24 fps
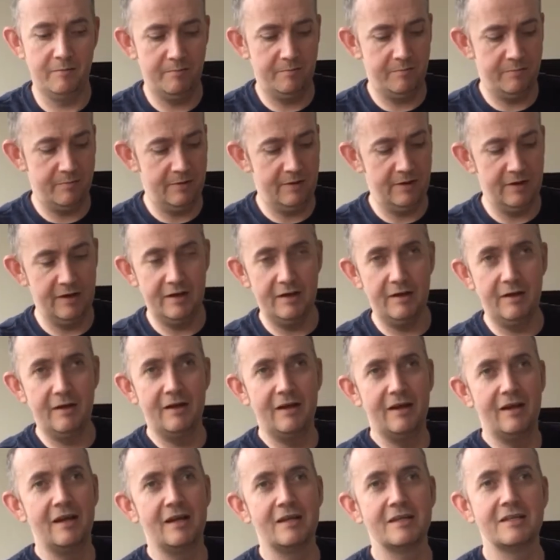But
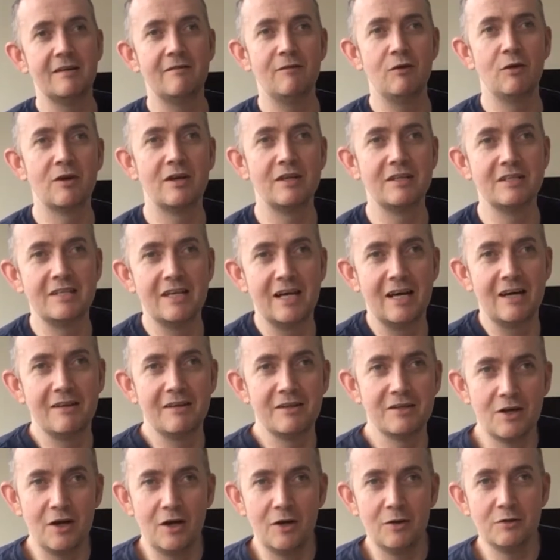let's have a look and see how this
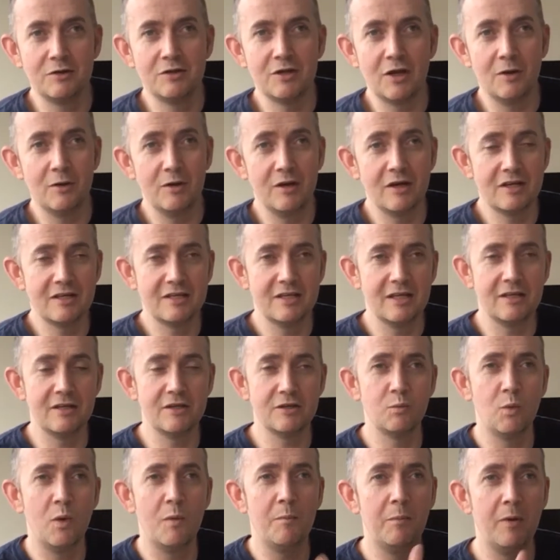goes. So like I said, there's
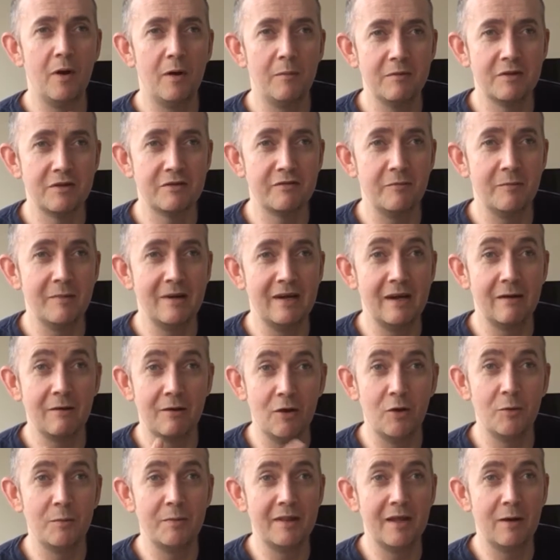1 pop that's for me. I'm going to
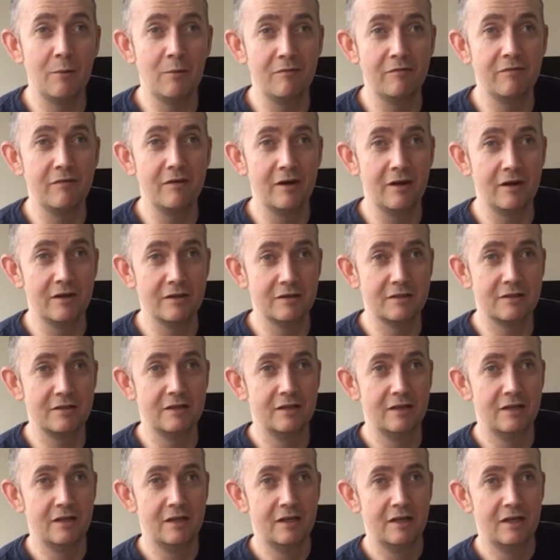open that one first.
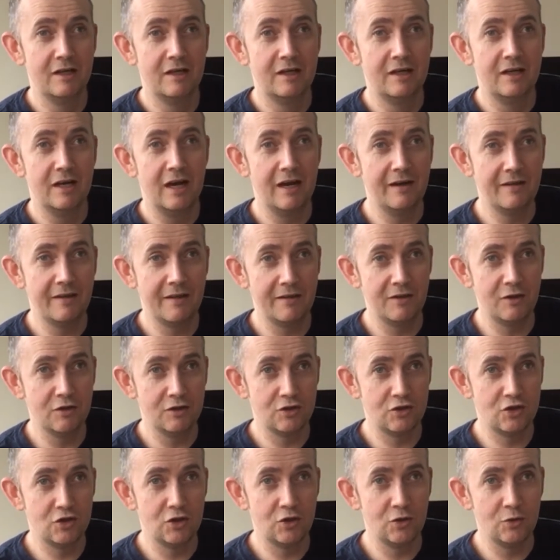And then the other
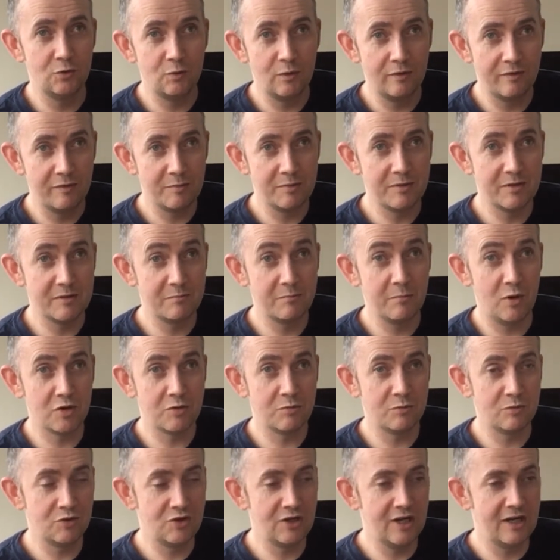2 with possible
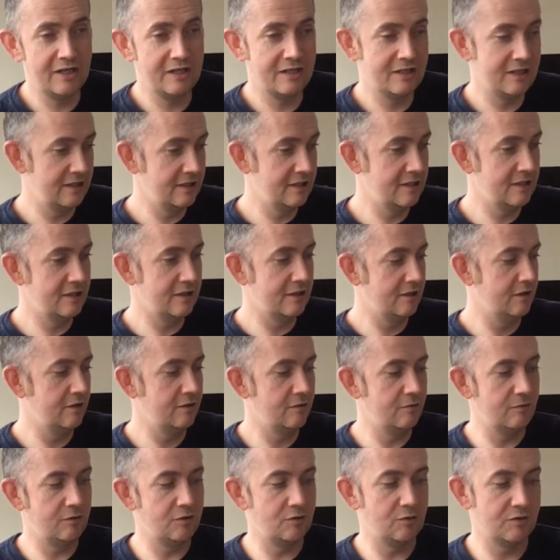chases,
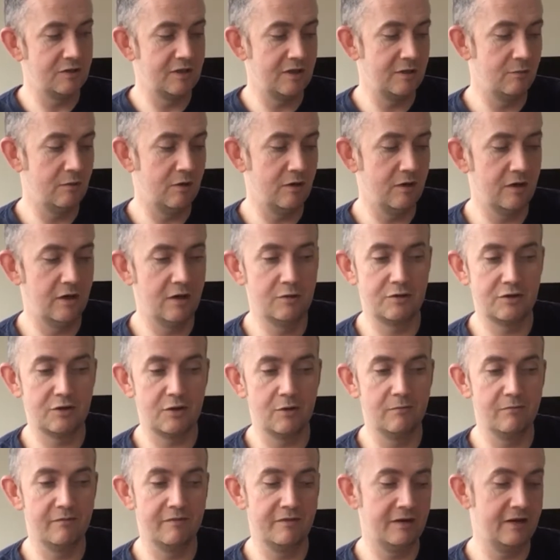which we'll see. What, loads of
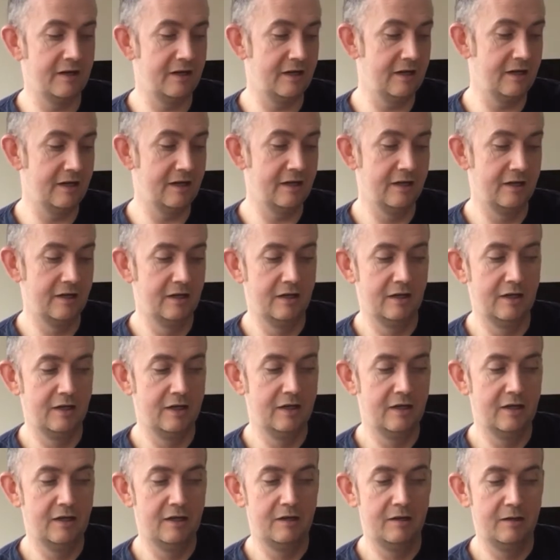gump in here.
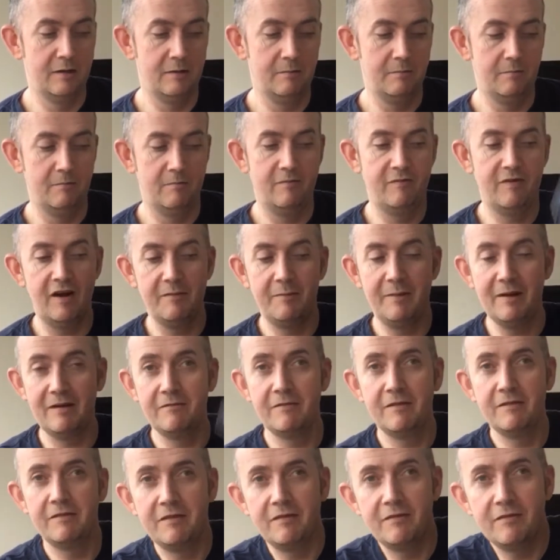
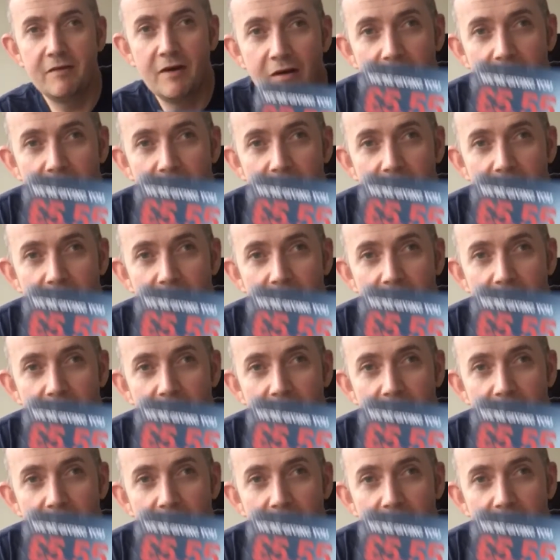£5.55